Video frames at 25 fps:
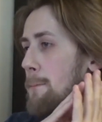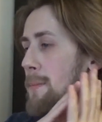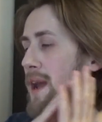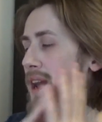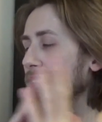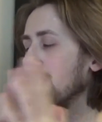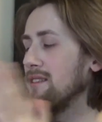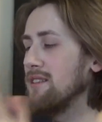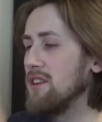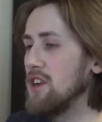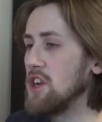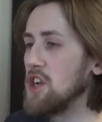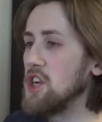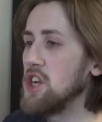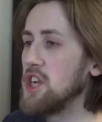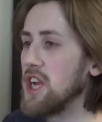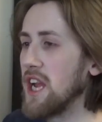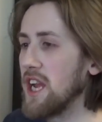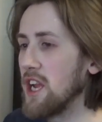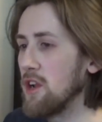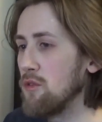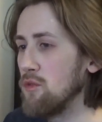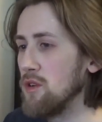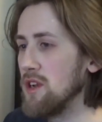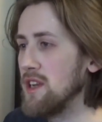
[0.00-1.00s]
Peyton and
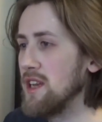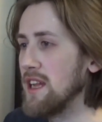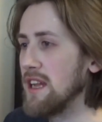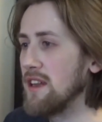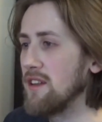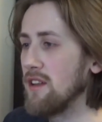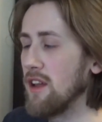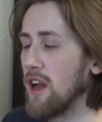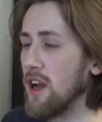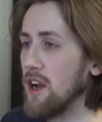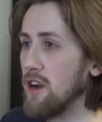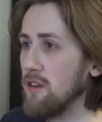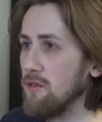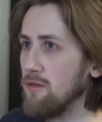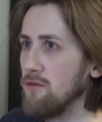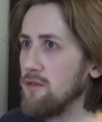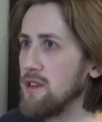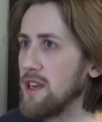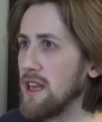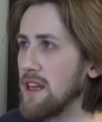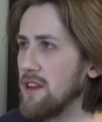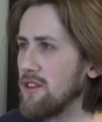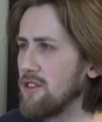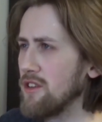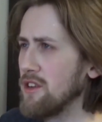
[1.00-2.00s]
Jake were
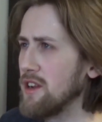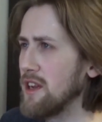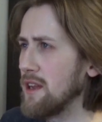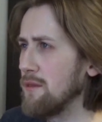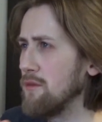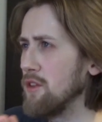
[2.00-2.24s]
decent,